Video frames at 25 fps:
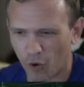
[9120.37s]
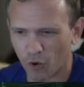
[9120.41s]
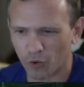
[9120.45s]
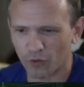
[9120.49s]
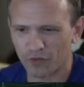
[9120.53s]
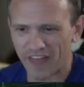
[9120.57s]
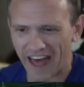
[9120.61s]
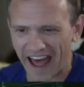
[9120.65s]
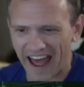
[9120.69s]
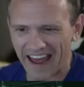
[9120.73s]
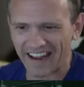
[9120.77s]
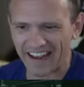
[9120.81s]

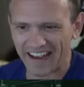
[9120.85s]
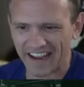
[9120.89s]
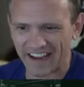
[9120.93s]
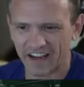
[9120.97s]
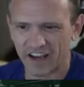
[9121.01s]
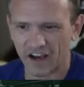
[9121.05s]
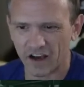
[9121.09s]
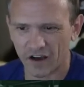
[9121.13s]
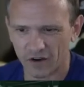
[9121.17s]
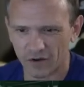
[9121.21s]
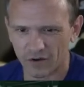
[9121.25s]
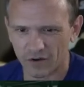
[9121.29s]
sign the
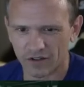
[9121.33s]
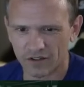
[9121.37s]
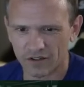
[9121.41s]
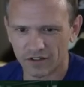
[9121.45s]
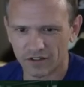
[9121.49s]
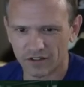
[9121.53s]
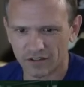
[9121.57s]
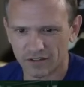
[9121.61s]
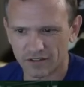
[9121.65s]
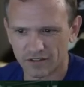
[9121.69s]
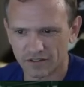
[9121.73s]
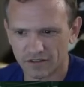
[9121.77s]

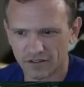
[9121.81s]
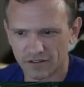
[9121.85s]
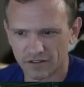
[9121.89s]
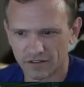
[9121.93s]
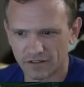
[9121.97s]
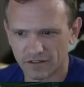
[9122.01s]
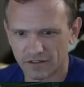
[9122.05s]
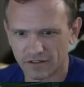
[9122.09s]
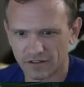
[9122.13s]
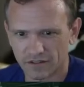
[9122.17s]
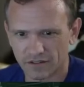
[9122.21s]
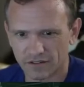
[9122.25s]
NDA. He made us
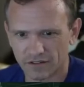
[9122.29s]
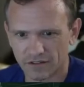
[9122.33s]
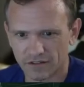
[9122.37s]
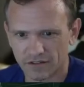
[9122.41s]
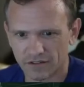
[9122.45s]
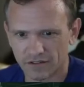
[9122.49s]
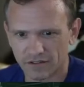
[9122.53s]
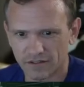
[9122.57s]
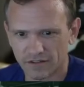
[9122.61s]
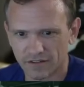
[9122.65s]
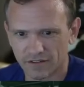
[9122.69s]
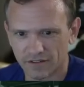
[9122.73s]
do the
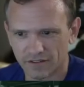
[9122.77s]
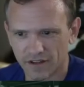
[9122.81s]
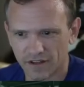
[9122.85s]
NDA.